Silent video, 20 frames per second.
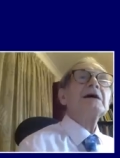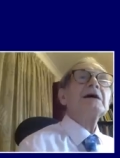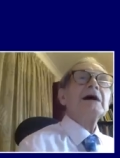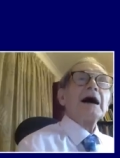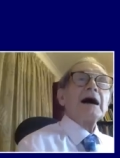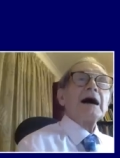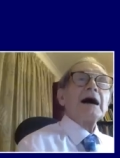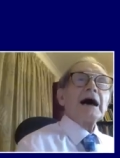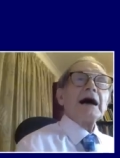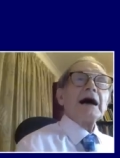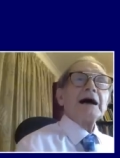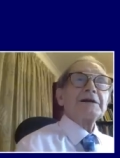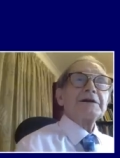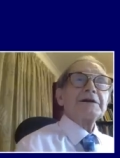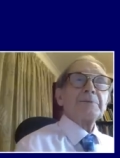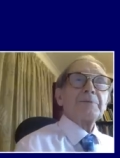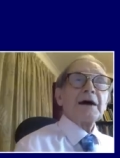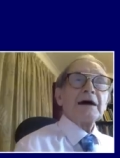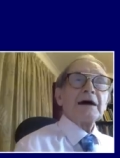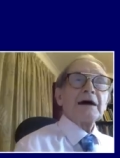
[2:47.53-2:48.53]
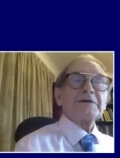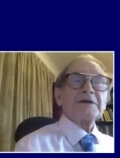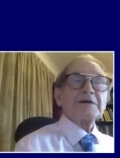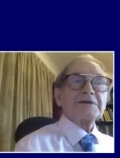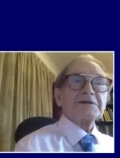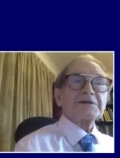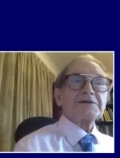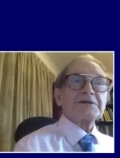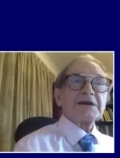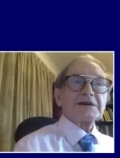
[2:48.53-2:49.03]
I had a private
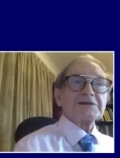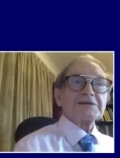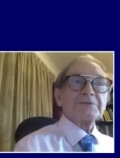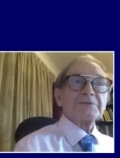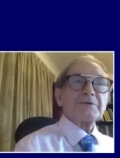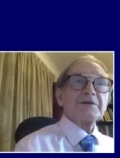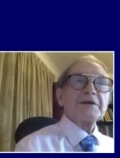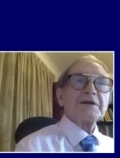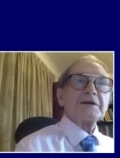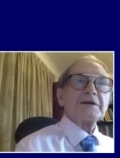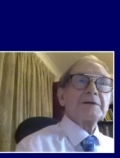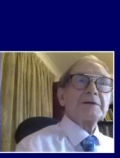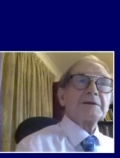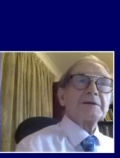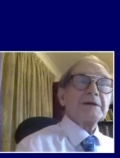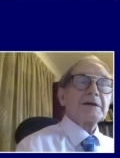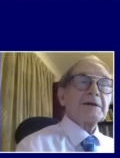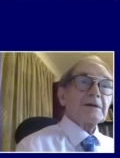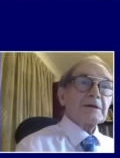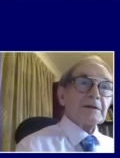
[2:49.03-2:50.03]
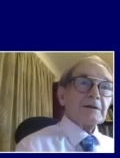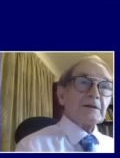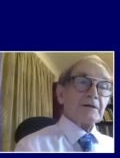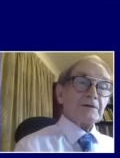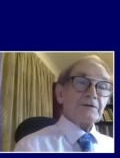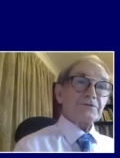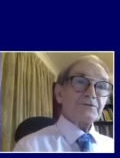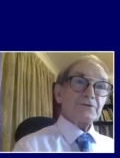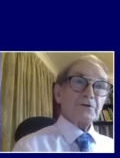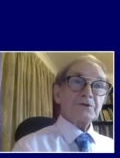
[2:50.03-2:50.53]
discussion with him and
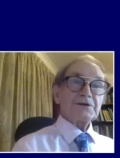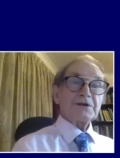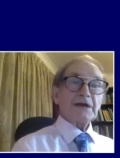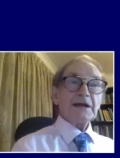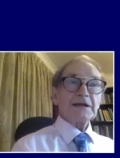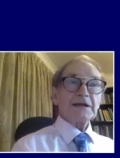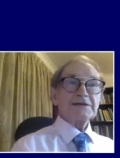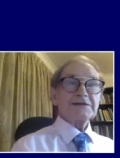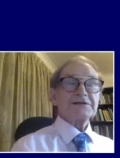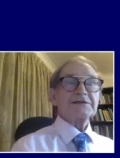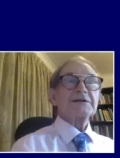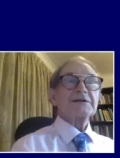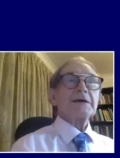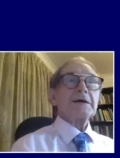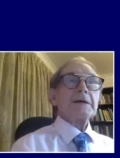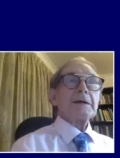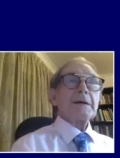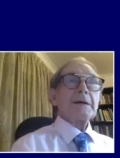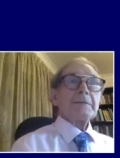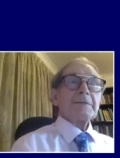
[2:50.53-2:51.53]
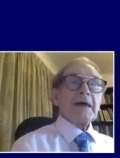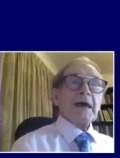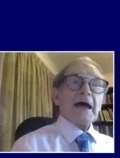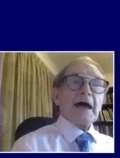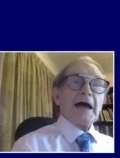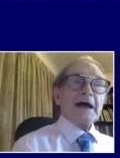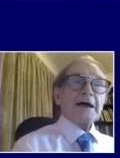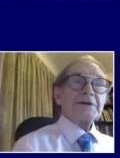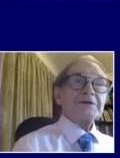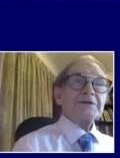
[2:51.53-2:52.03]
George Ellis,
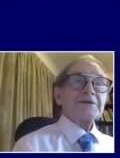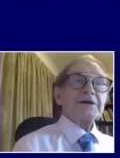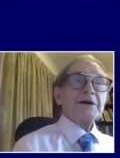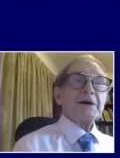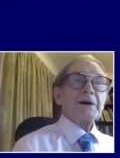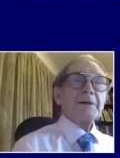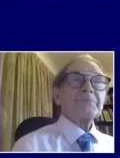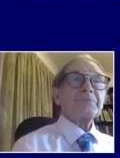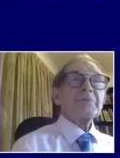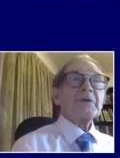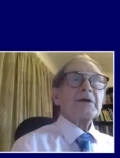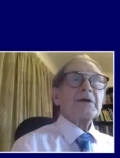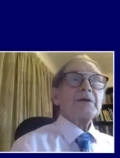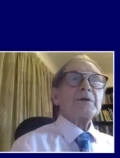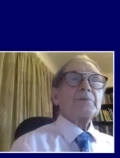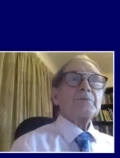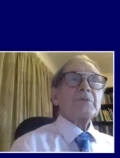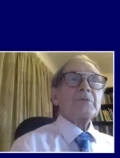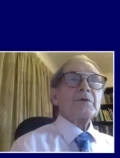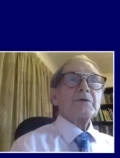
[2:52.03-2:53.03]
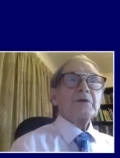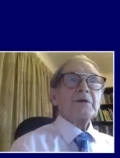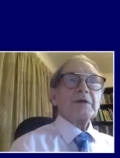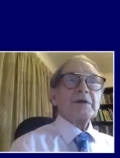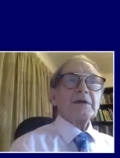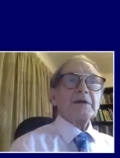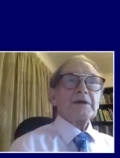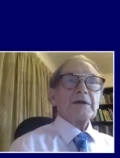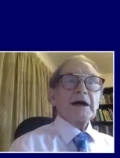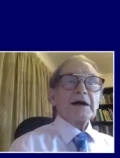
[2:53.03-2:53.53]
and uh,
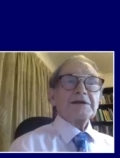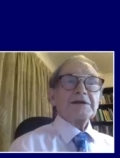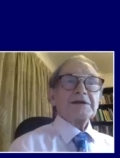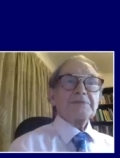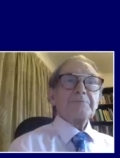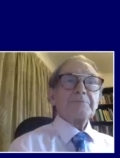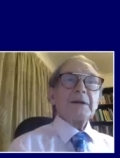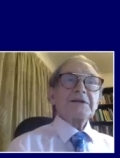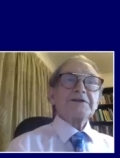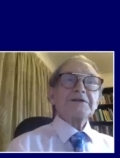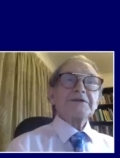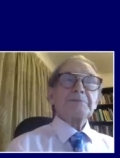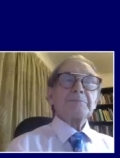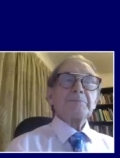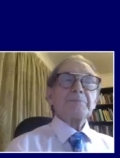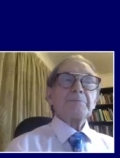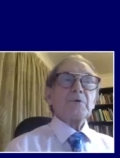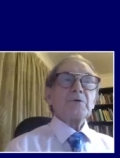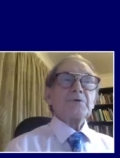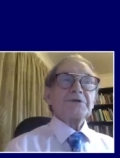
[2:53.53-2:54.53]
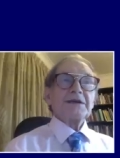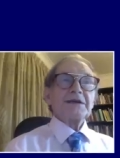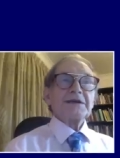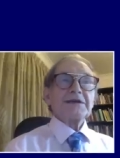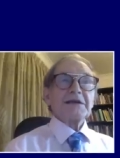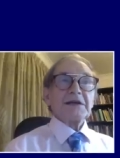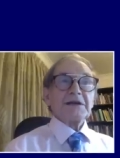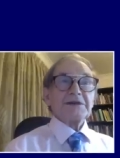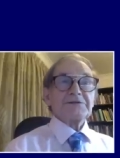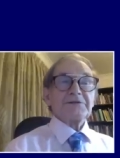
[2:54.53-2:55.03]
I just mentioned more details
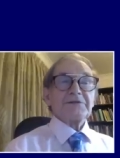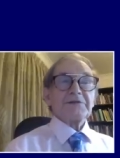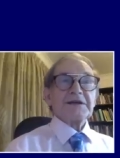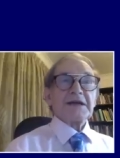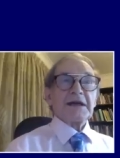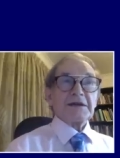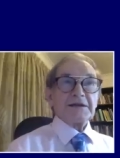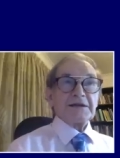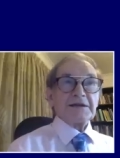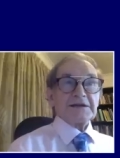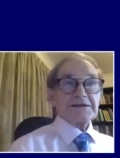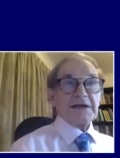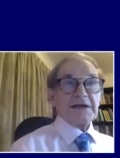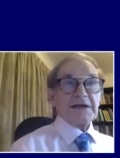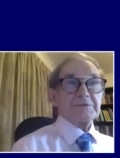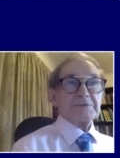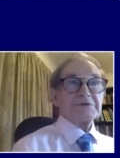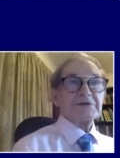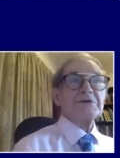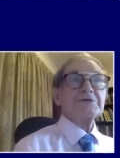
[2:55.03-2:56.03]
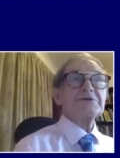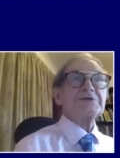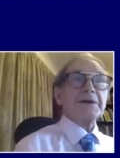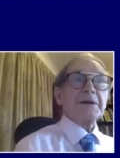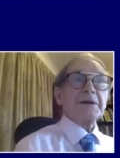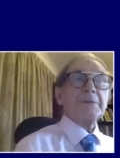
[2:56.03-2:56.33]
of the techniques I was using.